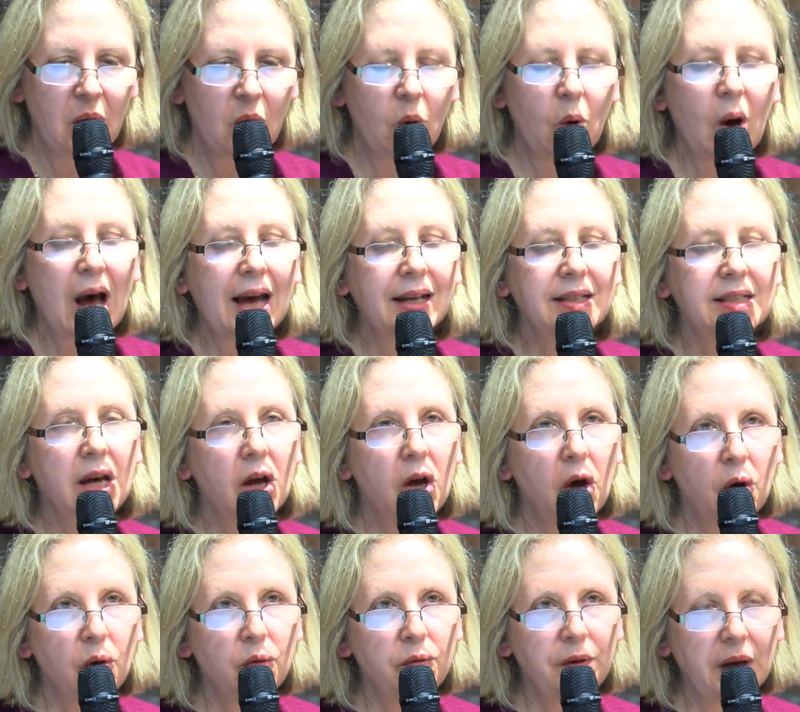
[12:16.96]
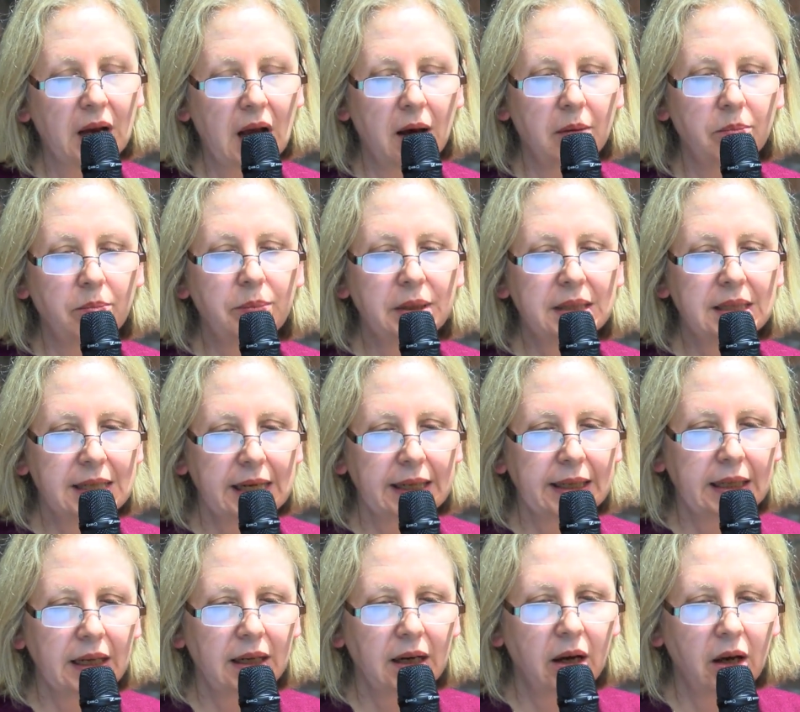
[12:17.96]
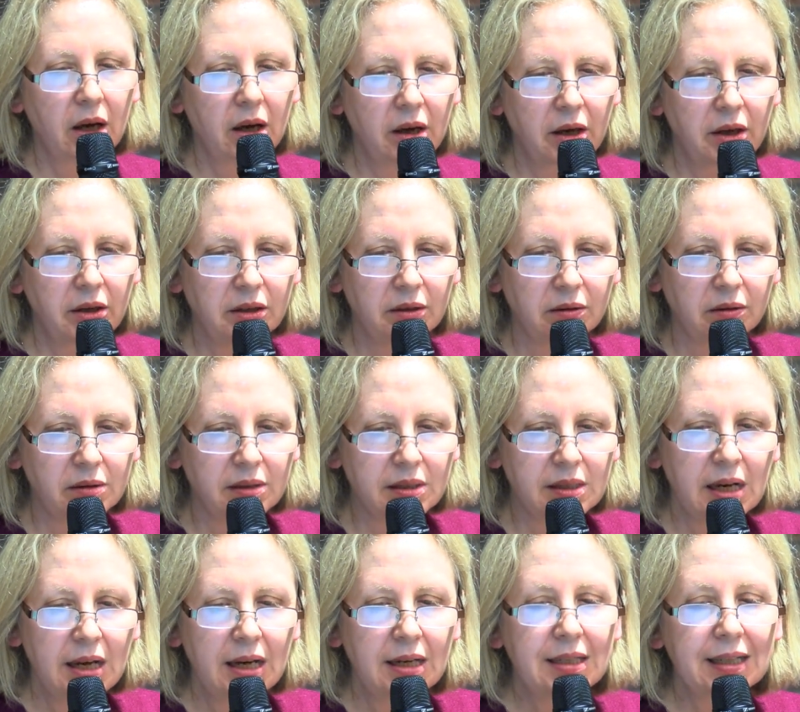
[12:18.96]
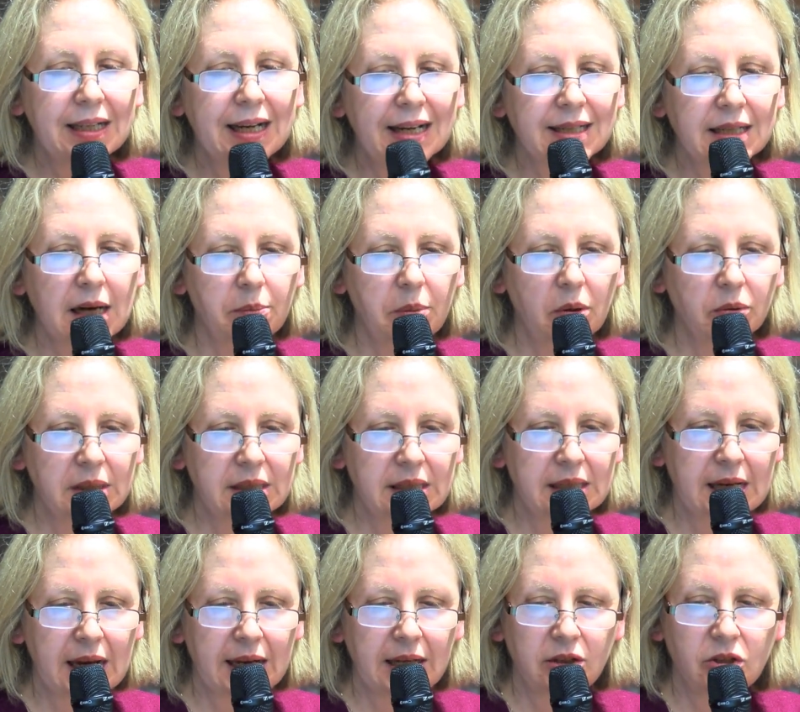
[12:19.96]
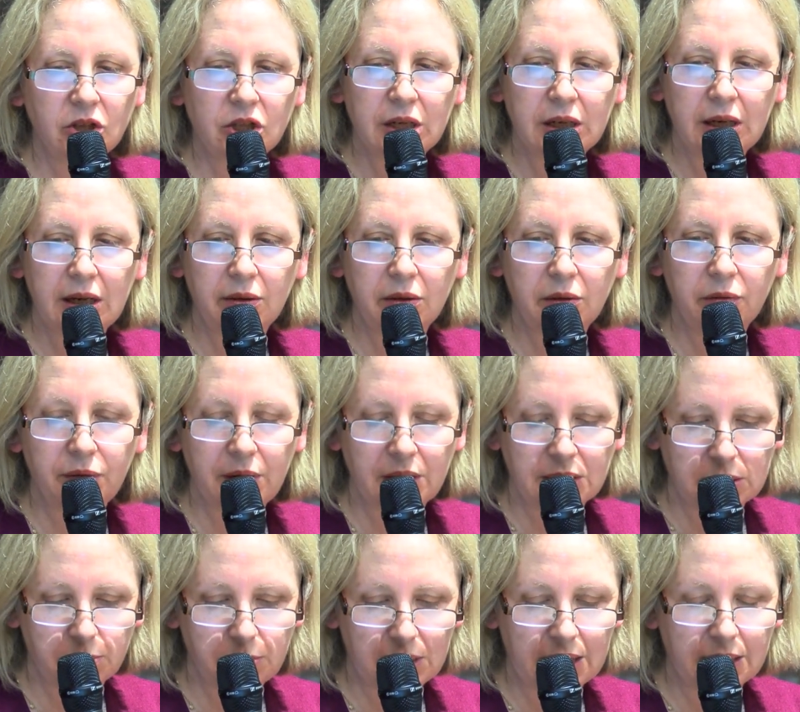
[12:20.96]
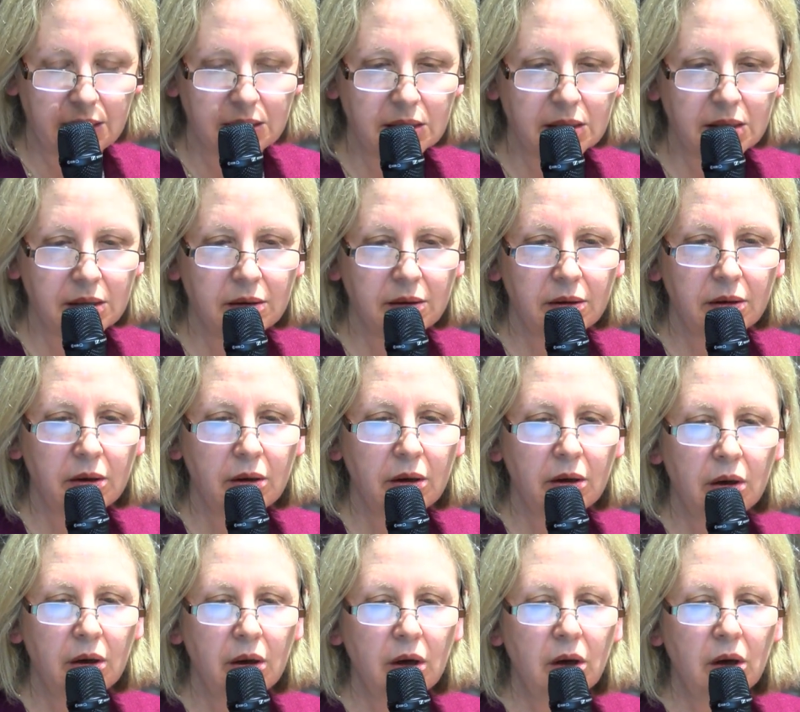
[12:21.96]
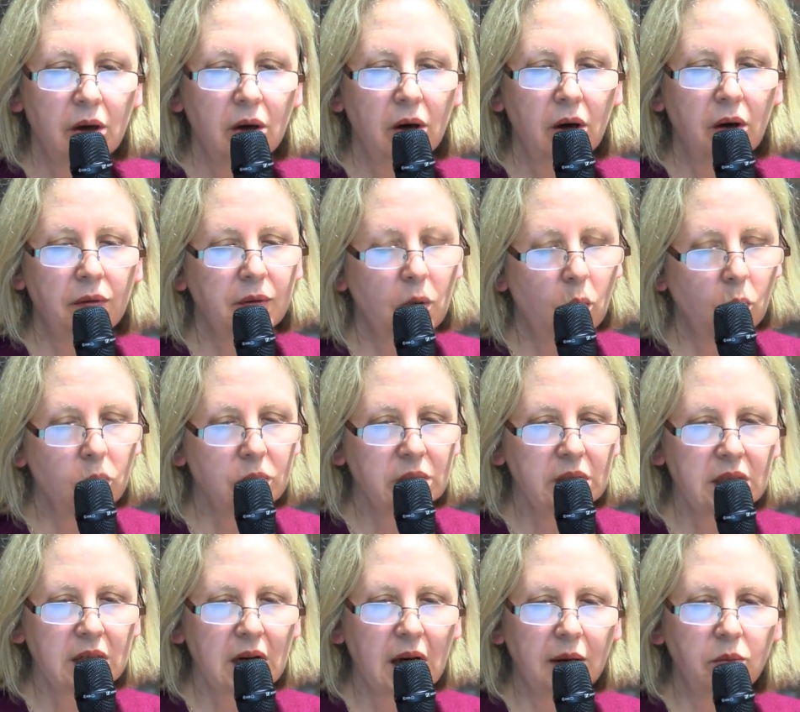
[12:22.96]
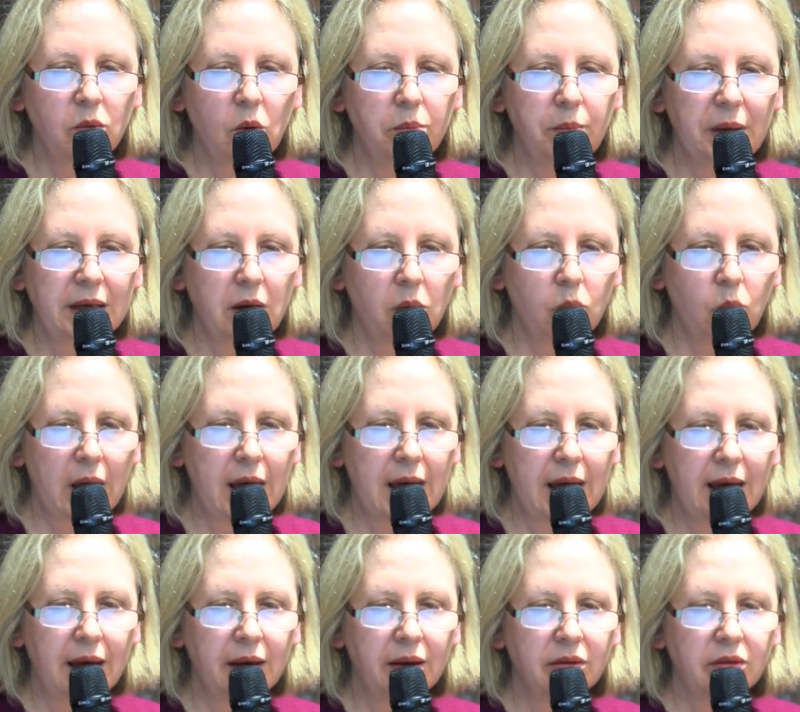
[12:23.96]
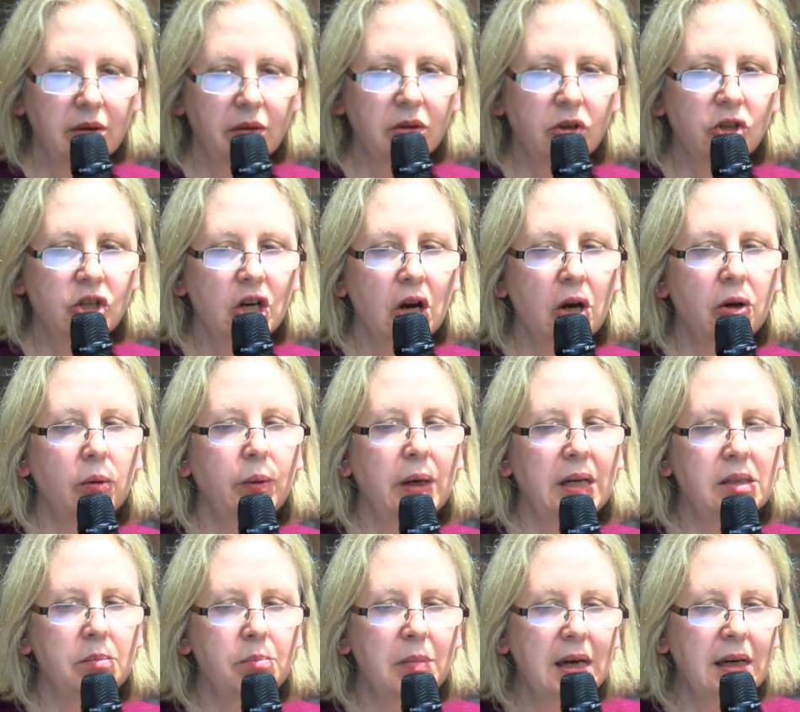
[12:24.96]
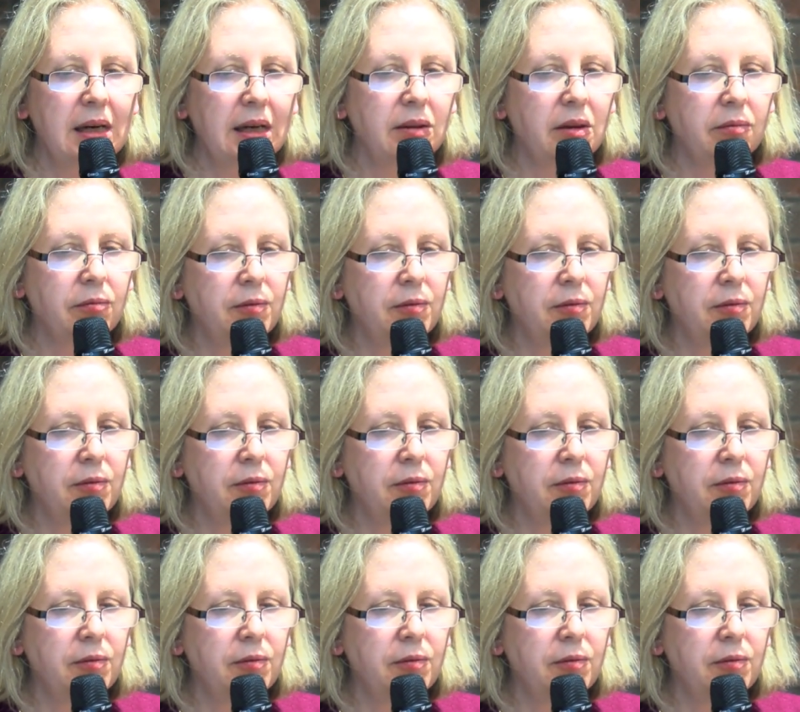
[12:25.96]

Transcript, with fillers: or had to overcome particular hurdles to get up on stage in the first place. Of course, I will be aware that the show is merely the